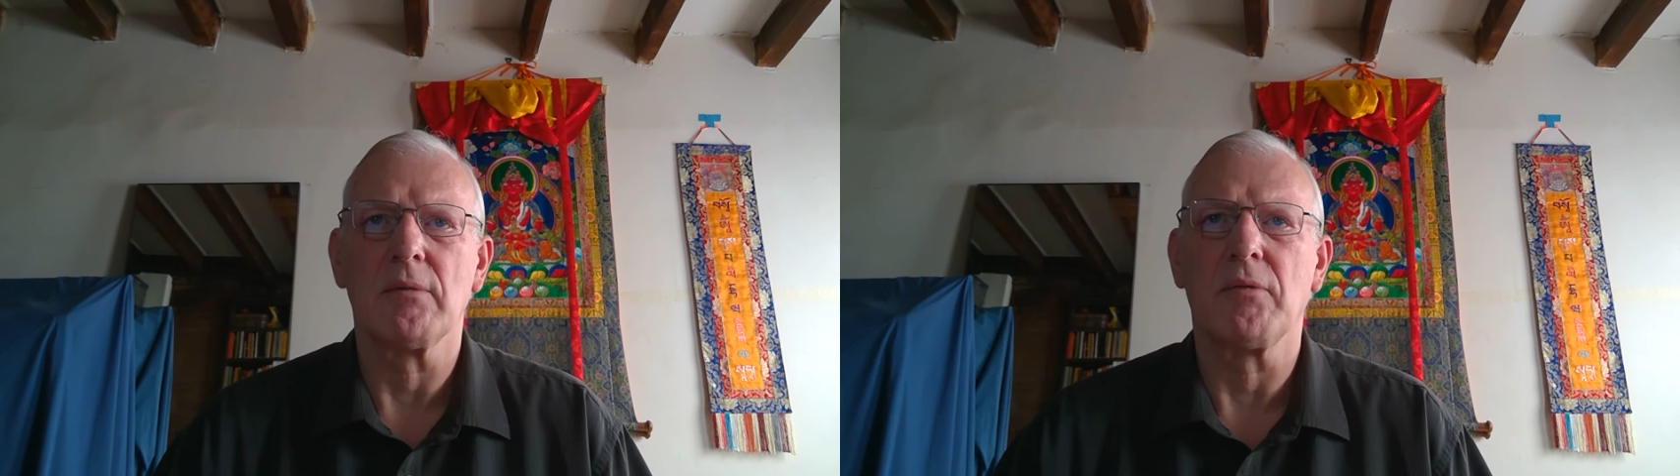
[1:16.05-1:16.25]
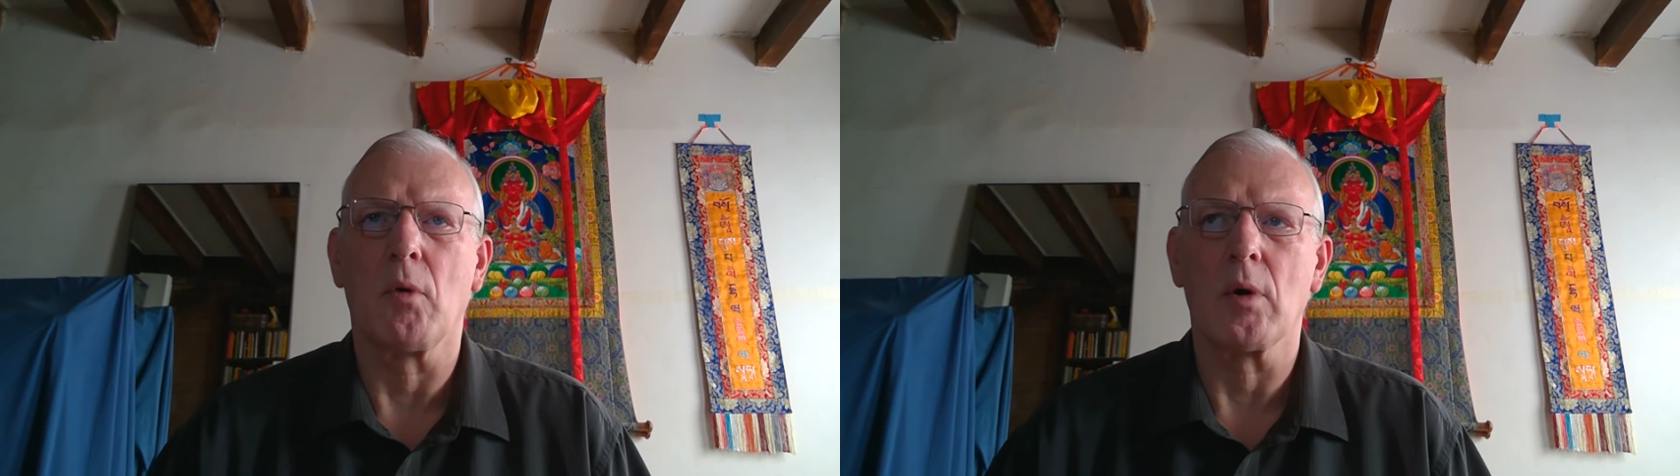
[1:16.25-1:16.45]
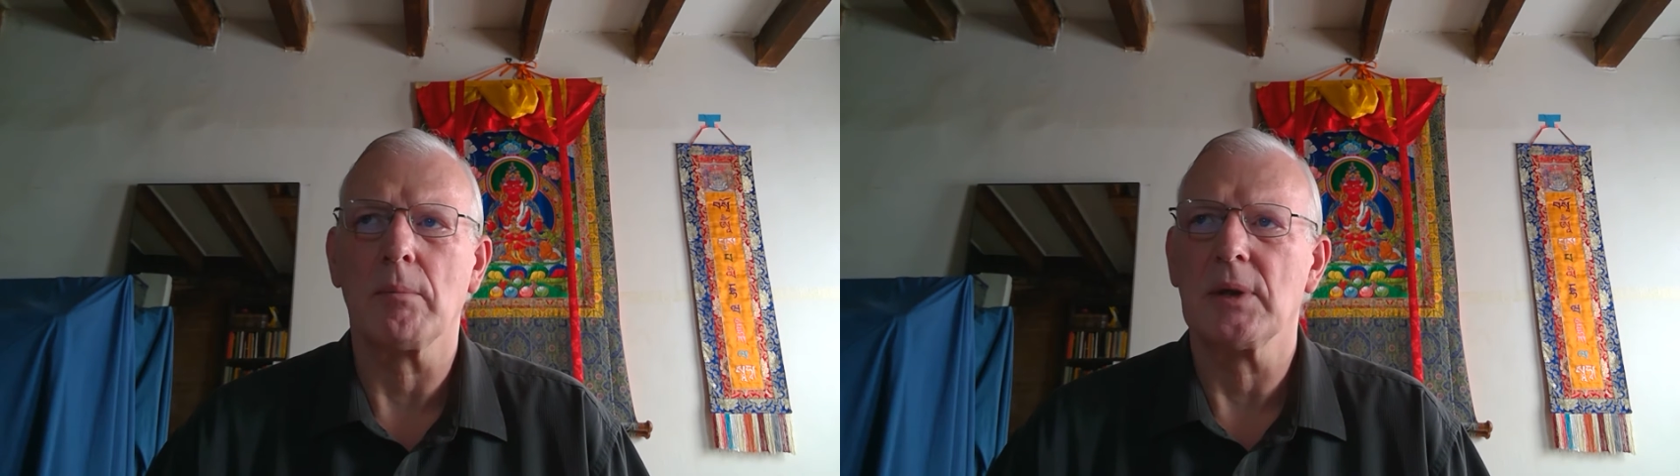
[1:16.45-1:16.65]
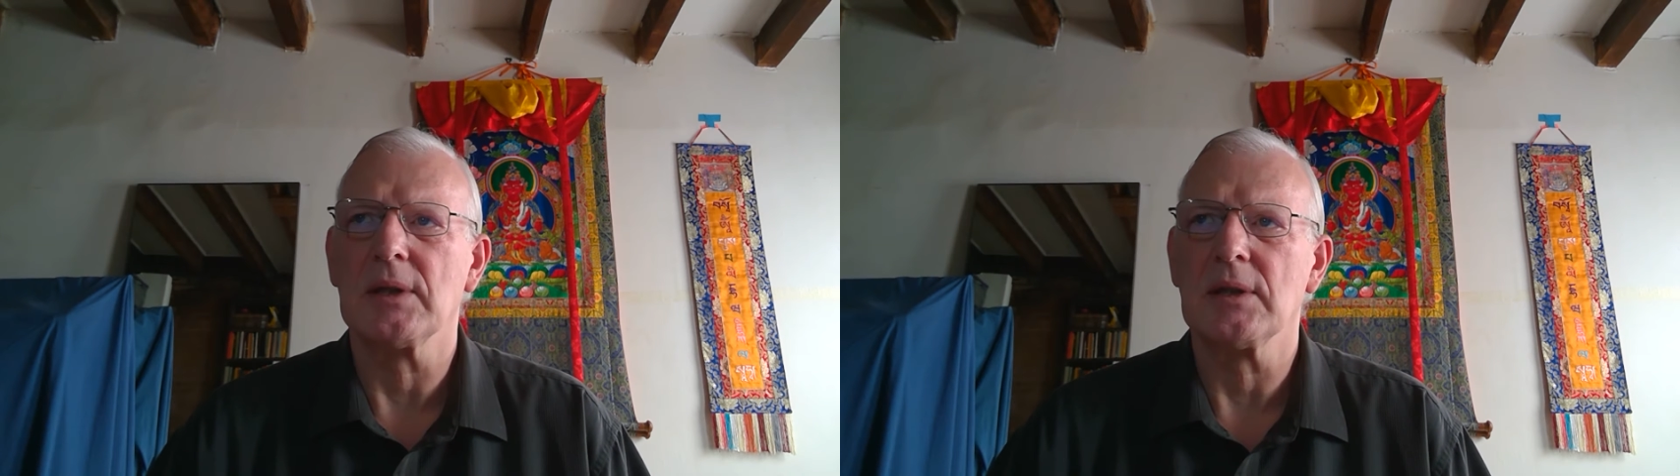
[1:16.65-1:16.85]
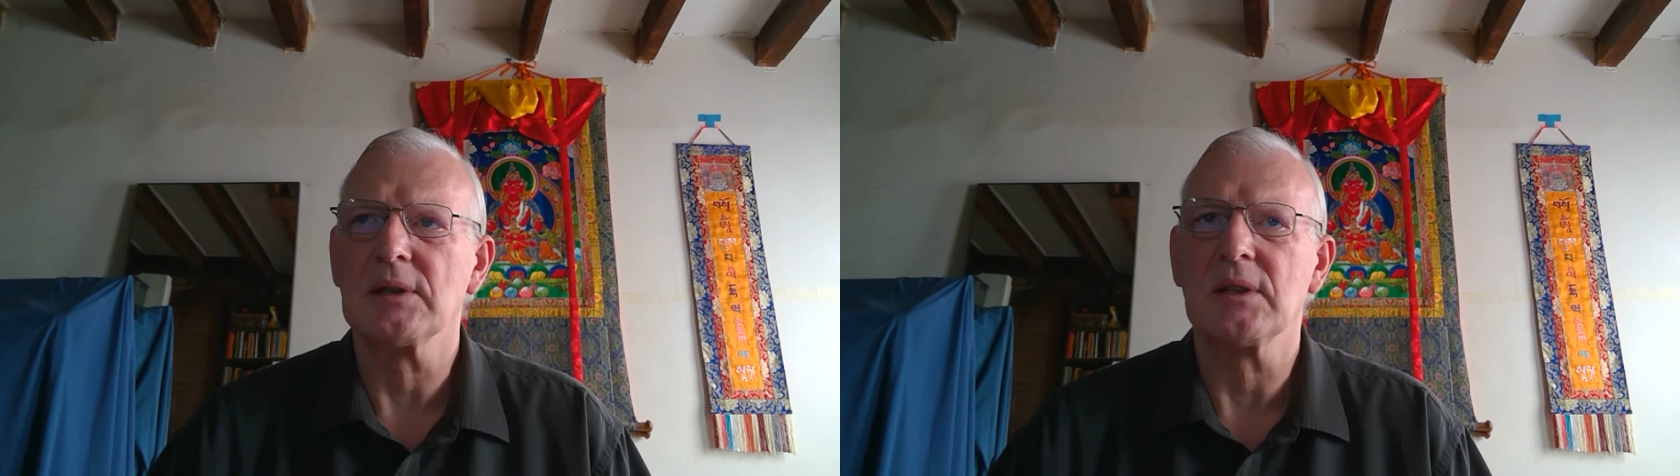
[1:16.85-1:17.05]
form
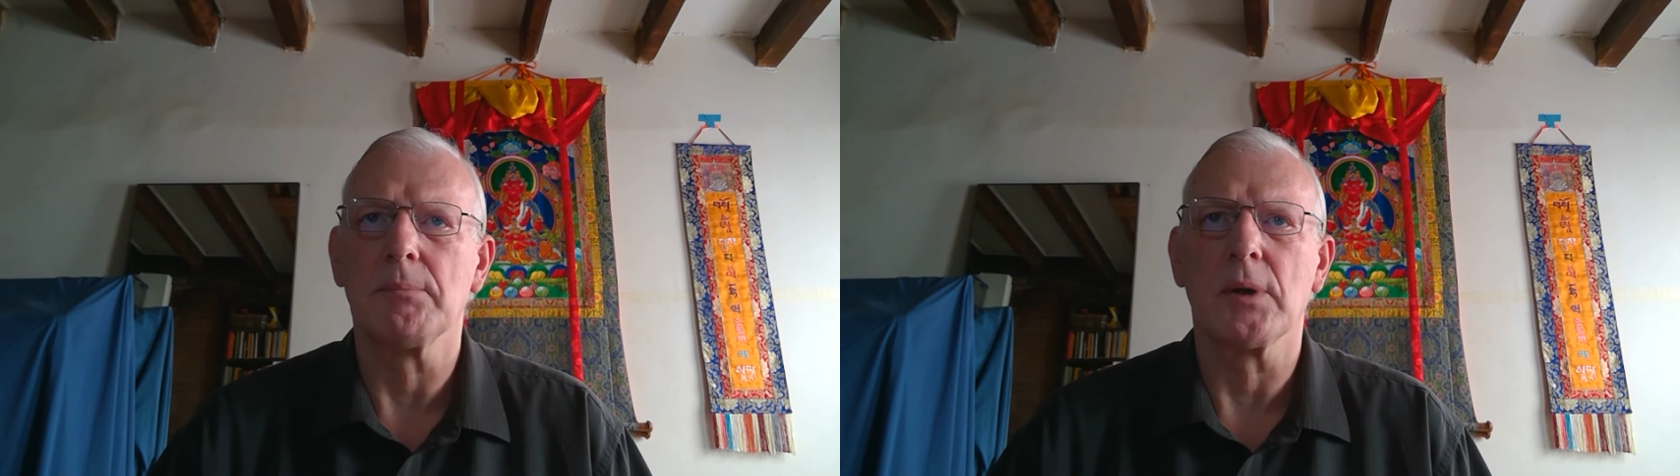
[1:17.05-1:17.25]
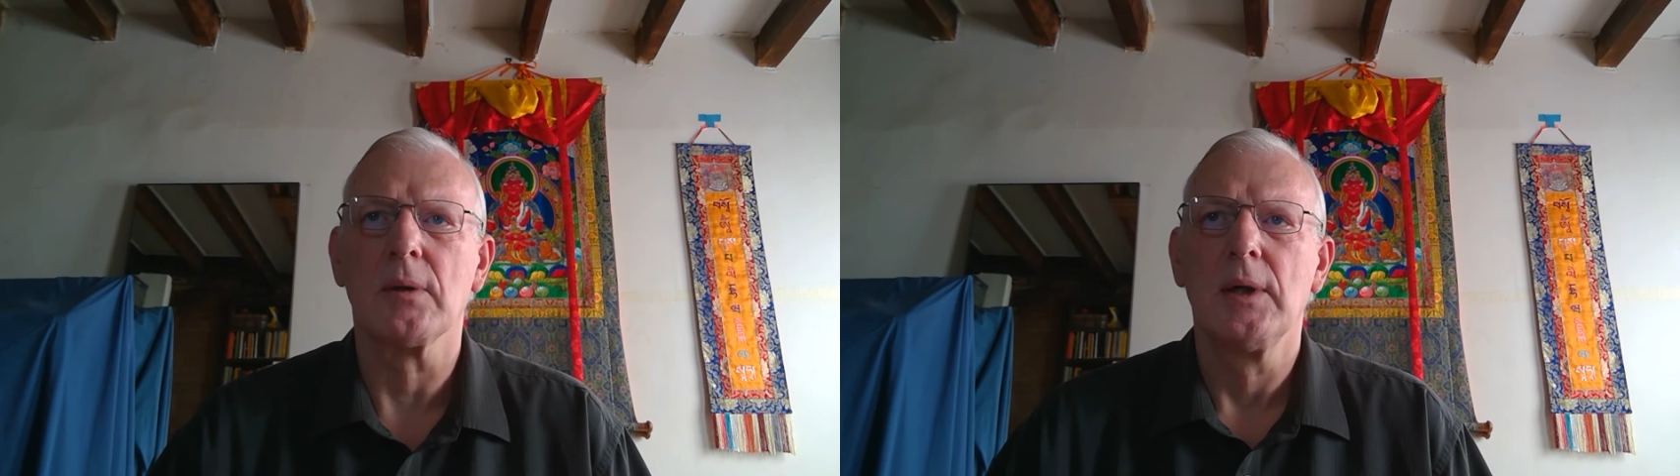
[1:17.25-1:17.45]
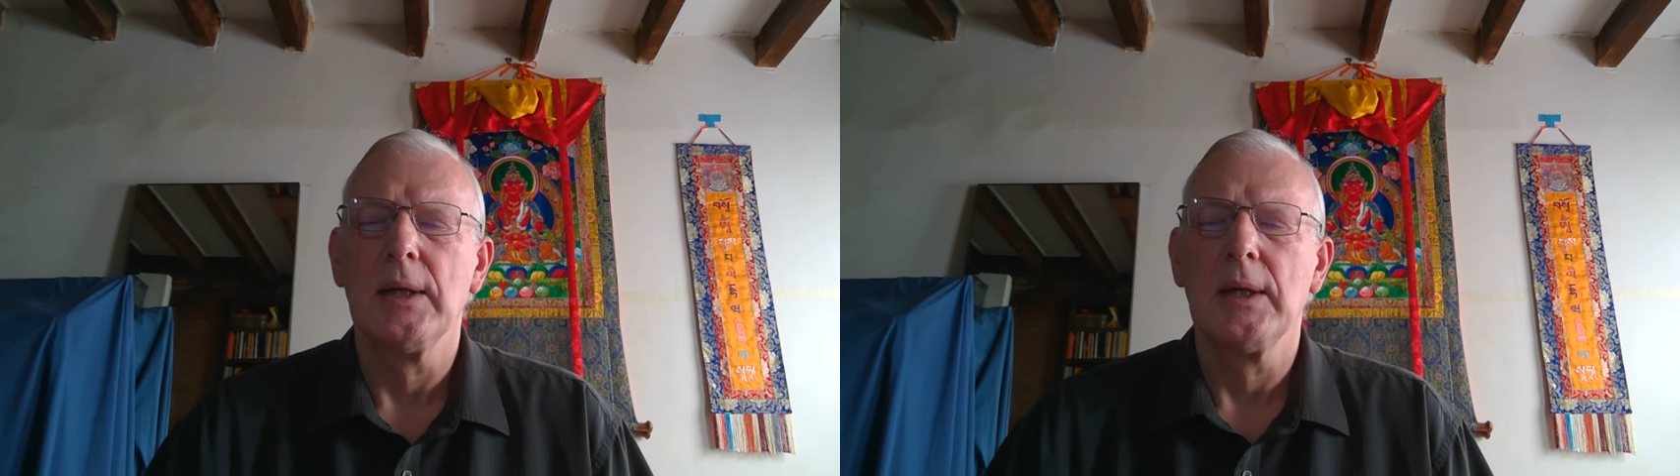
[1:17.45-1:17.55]
and symbol.